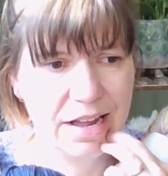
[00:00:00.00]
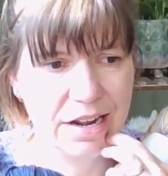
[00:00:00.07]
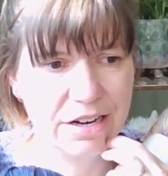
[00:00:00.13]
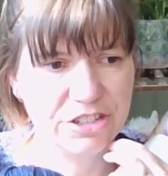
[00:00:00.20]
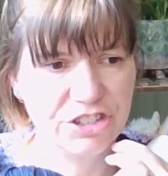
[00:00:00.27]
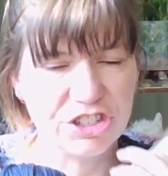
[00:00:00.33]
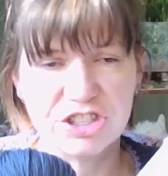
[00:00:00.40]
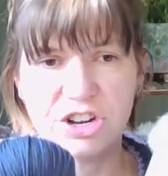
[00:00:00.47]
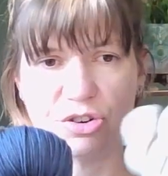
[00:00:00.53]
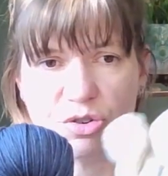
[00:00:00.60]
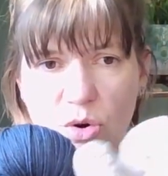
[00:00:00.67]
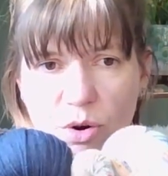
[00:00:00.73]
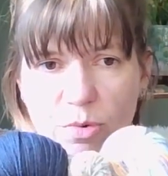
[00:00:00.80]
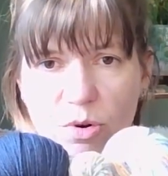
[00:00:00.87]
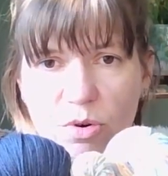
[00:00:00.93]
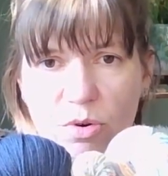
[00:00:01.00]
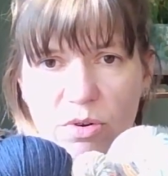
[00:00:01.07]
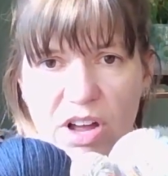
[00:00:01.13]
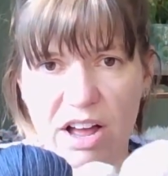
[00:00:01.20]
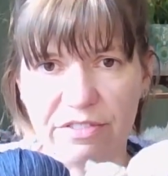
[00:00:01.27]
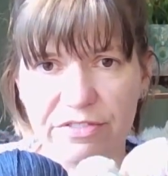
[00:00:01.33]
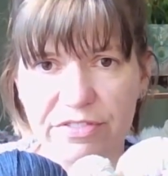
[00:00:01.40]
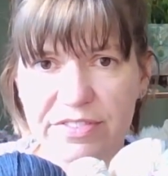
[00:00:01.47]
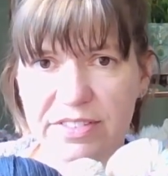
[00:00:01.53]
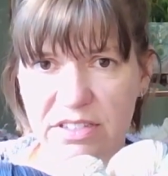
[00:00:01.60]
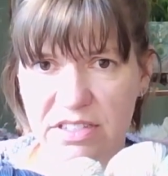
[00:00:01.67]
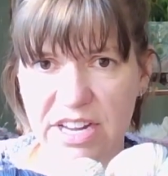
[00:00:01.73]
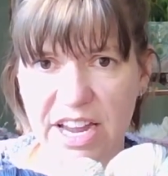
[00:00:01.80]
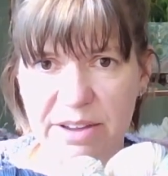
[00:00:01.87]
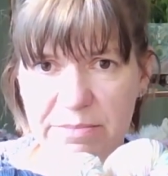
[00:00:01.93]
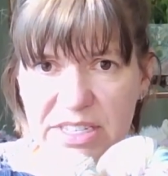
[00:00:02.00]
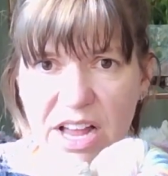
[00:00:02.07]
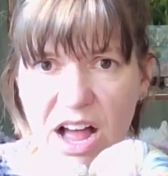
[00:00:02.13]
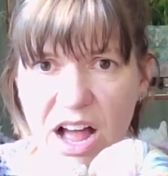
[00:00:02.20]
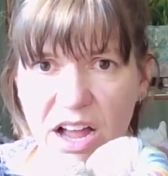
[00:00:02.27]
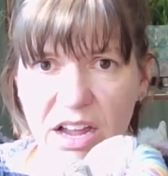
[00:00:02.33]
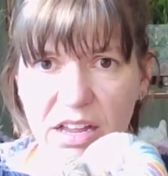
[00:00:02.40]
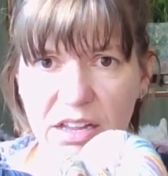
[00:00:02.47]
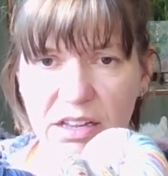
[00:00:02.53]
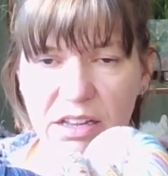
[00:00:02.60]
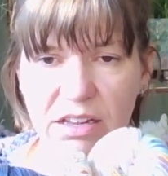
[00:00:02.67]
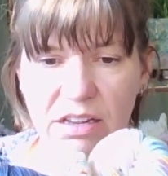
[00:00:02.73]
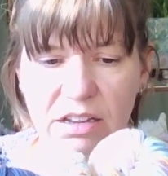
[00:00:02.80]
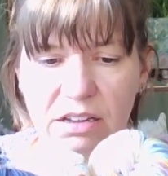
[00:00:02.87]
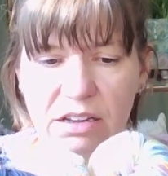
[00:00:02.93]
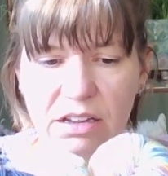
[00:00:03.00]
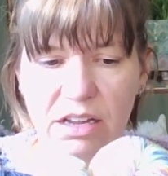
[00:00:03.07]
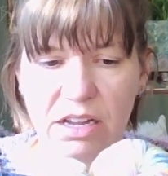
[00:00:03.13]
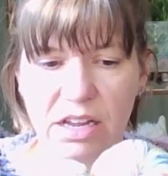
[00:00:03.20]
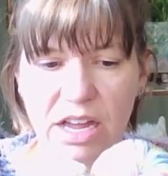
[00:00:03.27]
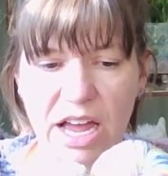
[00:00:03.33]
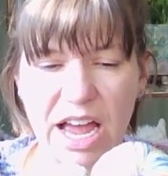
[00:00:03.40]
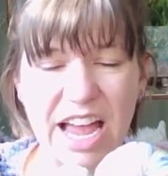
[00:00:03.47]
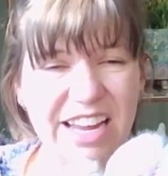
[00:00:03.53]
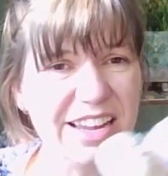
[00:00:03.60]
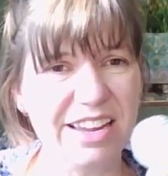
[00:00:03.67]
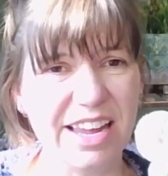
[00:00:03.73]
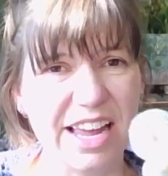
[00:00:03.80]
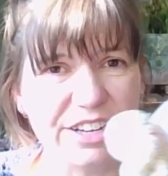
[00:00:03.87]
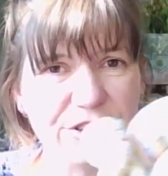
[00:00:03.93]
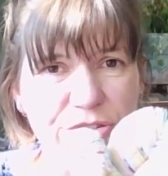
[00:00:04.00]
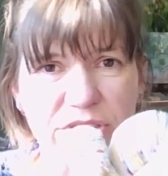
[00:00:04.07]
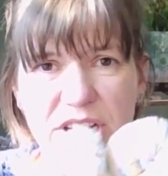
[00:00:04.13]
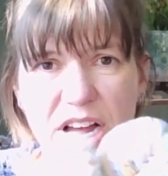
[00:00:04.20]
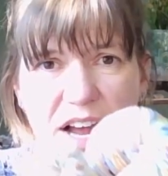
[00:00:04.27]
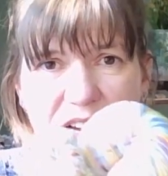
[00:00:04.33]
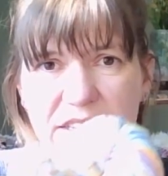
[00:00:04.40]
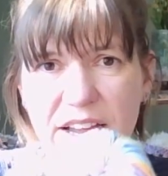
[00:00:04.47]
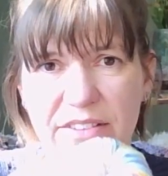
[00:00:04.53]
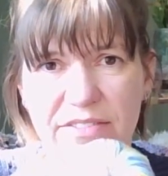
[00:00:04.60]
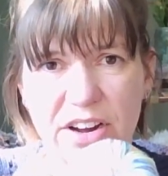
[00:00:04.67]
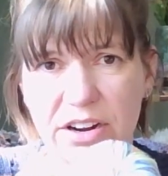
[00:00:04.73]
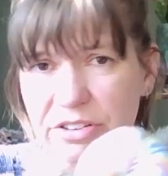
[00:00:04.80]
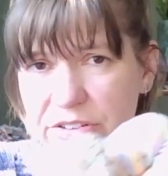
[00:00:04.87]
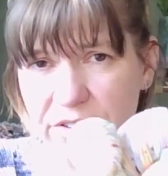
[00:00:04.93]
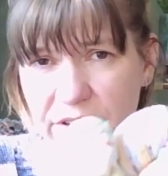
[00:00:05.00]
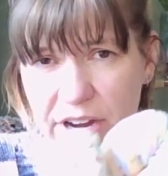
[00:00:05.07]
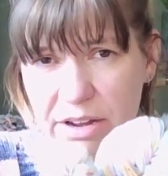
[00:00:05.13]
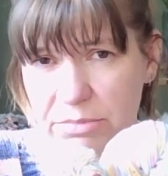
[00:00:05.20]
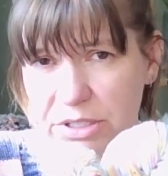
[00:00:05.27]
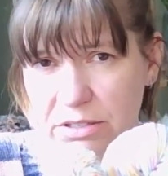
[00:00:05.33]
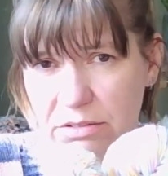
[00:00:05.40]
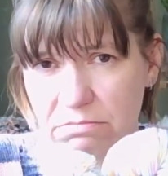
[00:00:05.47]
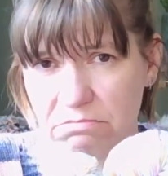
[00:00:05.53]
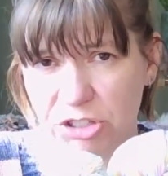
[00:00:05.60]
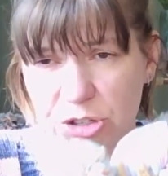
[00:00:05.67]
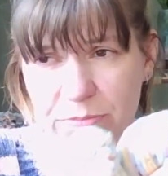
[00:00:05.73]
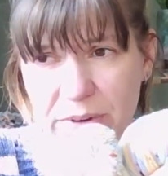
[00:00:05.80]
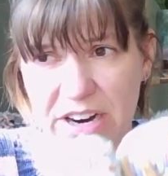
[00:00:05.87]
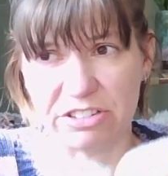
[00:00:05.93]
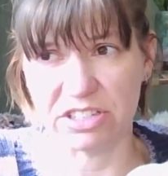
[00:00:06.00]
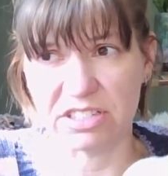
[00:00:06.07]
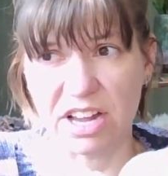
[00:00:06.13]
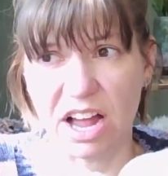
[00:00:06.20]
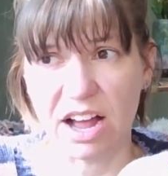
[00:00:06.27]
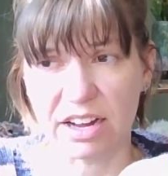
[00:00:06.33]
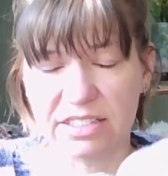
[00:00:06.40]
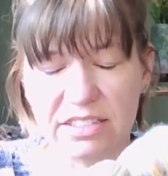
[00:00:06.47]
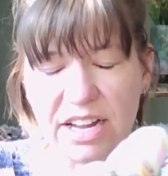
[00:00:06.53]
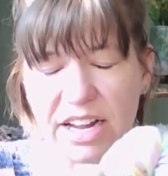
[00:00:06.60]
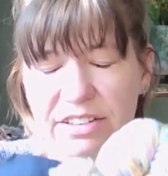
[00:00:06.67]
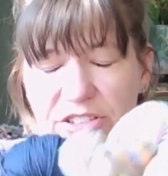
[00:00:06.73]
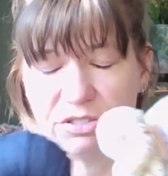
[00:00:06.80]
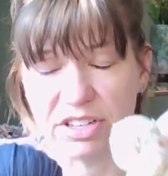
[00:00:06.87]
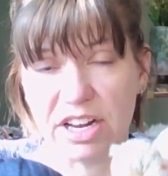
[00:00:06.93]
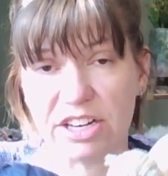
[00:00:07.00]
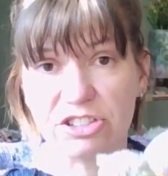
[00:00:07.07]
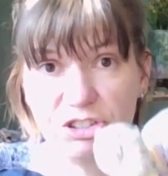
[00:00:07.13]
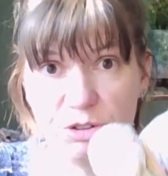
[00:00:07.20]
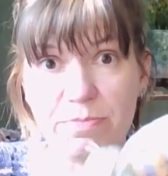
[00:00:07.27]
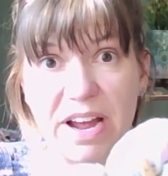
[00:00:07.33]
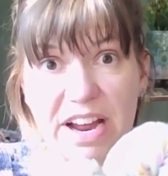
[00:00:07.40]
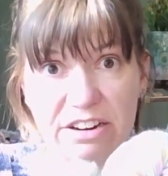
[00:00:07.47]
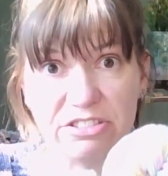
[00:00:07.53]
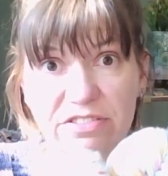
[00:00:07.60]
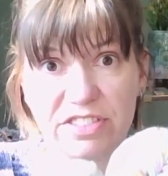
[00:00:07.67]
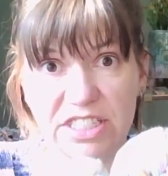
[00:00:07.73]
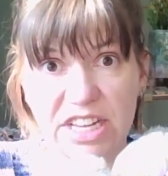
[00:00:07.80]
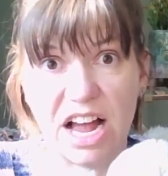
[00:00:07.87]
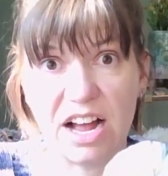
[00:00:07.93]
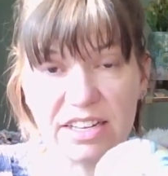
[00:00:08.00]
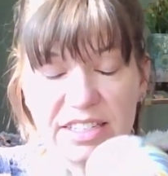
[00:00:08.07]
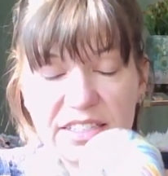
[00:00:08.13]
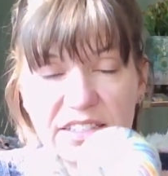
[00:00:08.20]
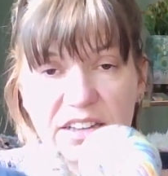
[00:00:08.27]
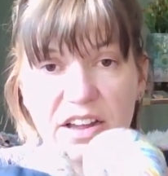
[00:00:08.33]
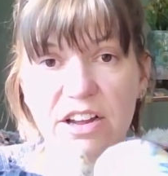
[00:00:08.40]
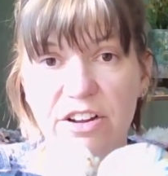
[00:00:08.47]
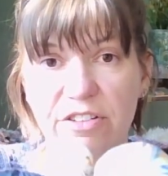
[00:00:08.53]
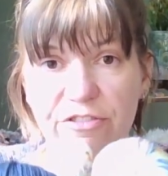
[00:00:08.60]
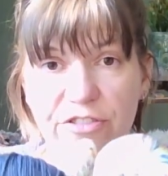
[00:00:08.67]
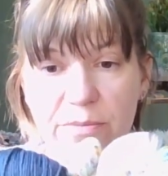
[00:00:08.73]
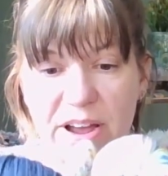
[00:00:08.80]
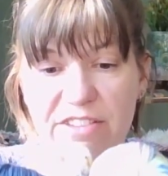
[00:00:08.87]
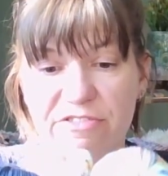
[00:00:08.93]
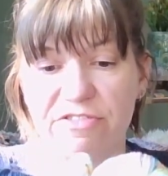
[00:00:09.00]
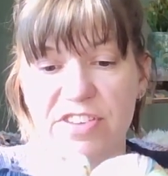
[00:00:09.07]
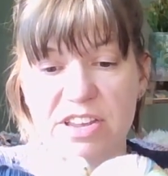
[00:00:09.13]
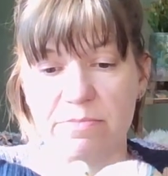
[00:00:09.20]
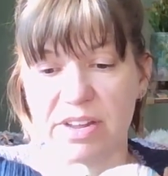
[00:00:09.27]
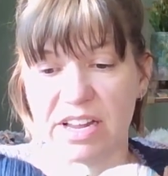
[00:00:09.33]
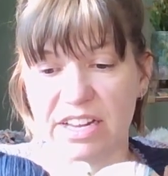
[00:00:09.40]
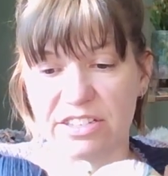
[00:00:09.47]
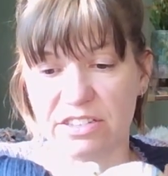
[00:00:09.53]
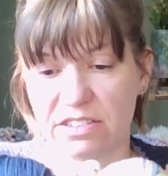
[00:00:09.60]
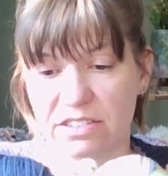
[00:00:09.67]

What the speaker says: just the normal cuff type sock, I can get 2 socks out of 100 grams. 2 pairs of socks, not 2 socks, 2 pairs of socks for my feet because